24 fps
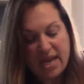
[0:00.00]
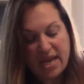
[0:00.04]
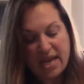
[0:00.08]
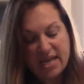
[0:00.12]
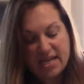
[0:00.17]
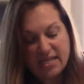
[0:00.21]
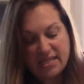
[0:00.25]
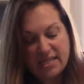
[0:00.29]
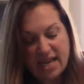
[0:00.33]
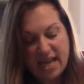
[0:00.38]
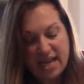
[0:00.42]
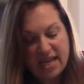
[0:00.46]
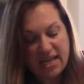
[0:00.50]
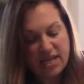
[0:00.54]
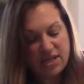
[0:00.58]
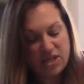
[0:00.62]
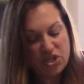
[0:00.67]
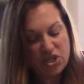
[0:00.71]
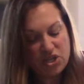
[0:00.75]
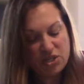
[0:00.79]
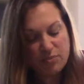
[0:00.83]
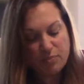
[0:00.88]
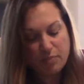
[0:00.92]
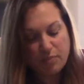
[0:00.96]
is that it
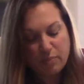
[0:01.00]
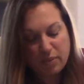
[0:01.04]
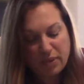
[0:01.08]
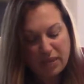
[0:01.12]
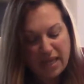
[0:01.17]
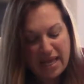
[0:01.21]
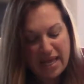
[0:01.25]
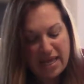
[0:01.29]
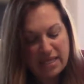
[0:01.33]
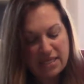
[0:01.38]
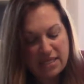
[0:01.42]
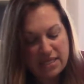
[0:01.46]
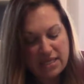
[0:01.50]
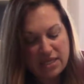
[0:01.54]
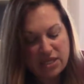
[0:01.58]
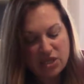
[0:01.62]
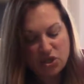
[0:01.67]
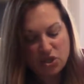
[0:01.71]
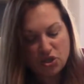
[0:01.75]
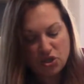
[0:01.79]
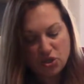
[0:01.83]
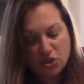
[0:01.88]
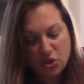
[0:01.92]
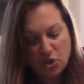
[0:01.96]
just blends in
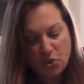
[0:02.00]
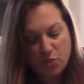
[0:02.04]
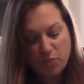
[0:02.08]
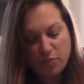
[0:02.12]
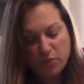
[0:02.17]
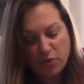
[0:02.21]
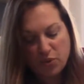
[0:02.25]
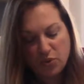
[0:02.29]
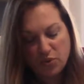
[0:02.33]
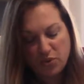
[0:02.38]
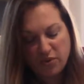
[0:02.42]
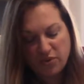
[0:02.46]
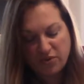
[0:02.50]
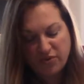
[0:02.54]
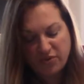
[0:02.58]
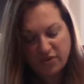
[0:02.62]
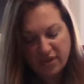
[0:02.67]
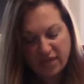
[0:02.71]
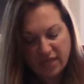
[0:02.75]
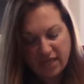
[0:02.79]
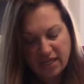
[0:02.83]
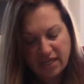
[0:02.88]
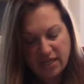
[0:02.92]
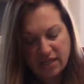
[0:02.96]
so
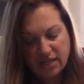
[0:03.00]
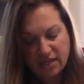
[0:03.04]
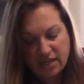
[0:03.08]
beautifully.